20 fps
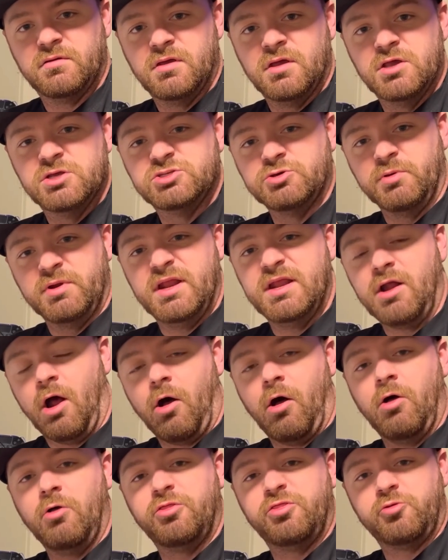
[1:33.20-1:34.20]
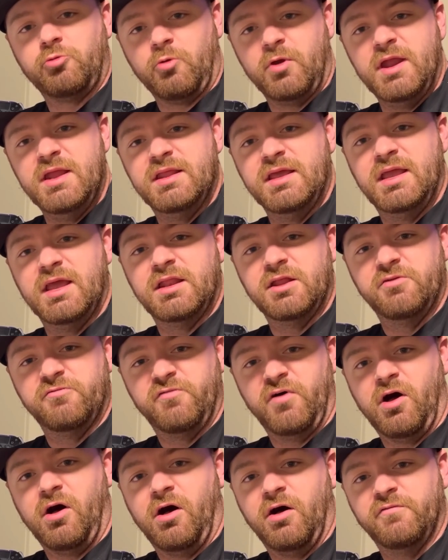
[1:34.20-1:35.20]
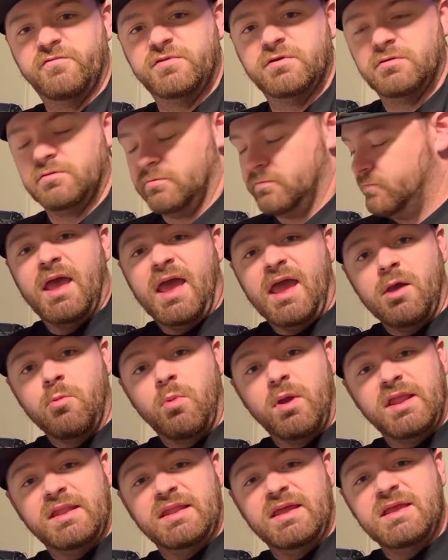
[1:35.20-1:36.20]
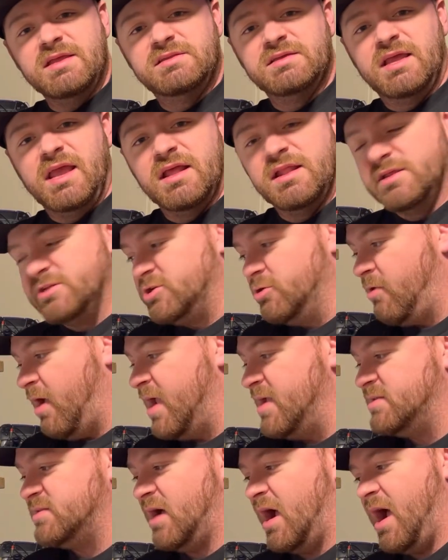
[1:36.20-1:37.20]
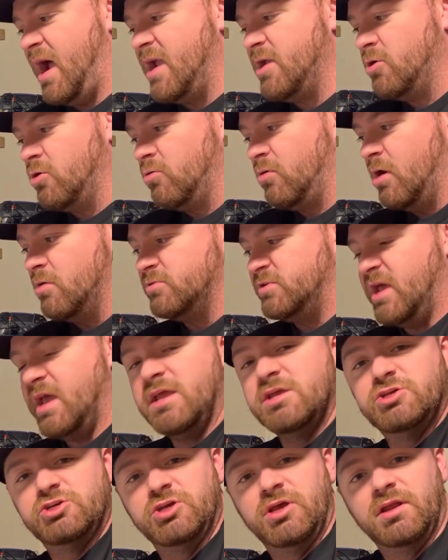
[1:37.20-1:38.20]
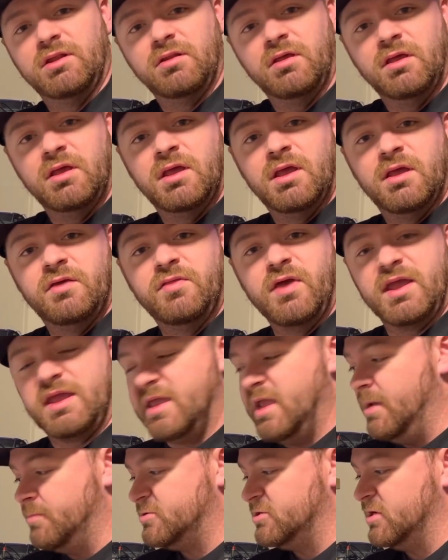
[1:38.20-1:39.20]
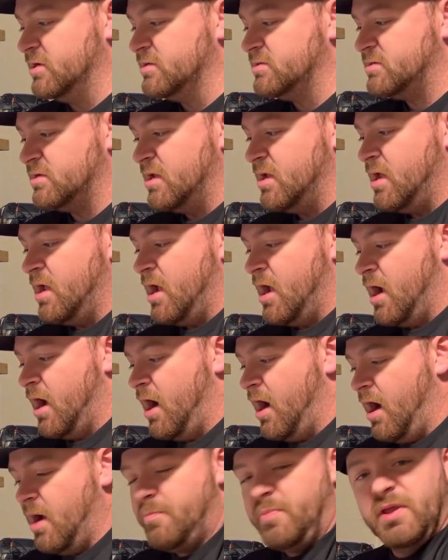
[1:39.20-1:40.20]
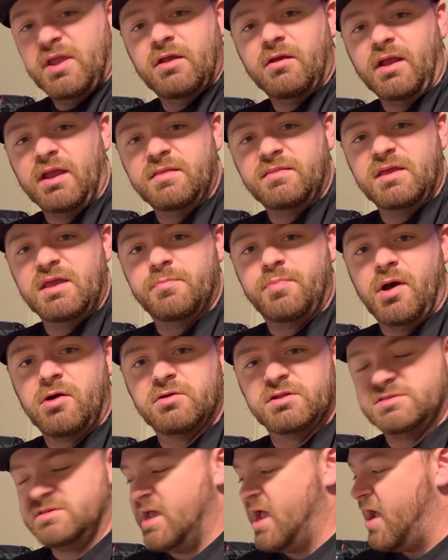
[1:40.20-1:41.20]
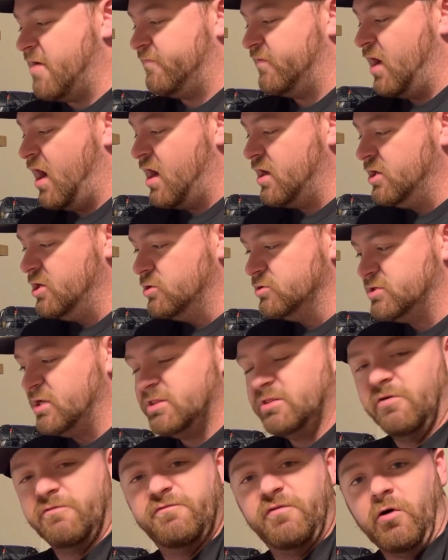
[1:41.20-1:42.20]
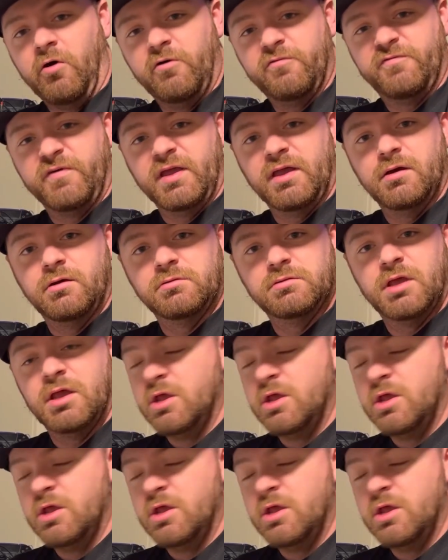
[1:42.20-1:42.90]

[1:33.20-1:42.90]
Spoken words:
So we need all 3 to get involved. And we need to get into a tighter rotation that keeps us up here in the opponent's half, not using the full field,